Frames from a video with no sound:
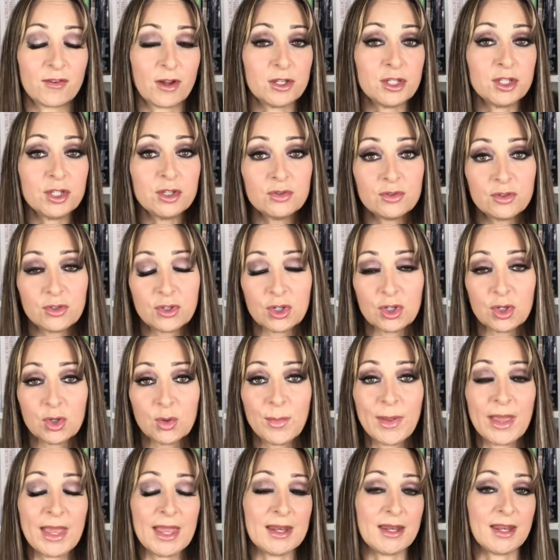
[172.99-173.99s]
on
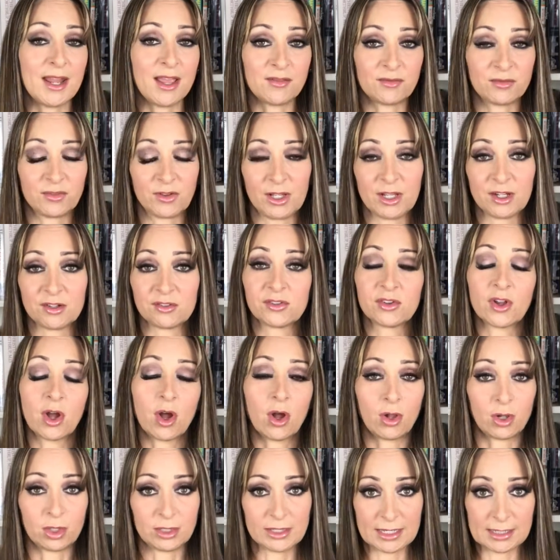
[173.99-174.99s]
YouTube and Netflix
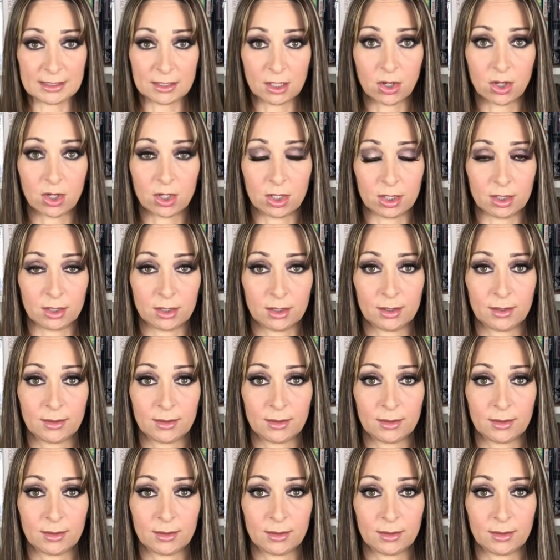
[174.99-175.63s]
all day long.